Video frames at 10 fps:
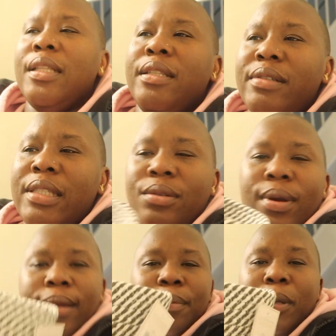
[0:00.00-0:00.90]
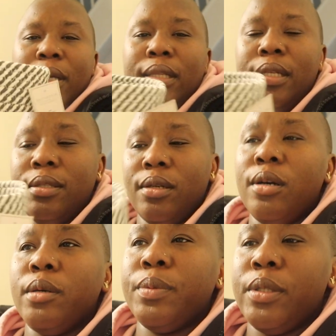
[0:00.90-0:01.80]
The reason why I picked this
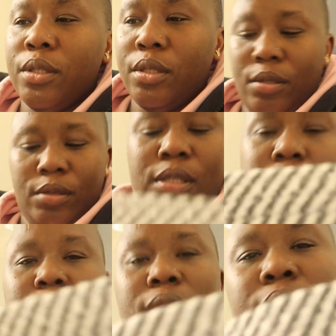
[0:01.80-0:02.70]
up is to see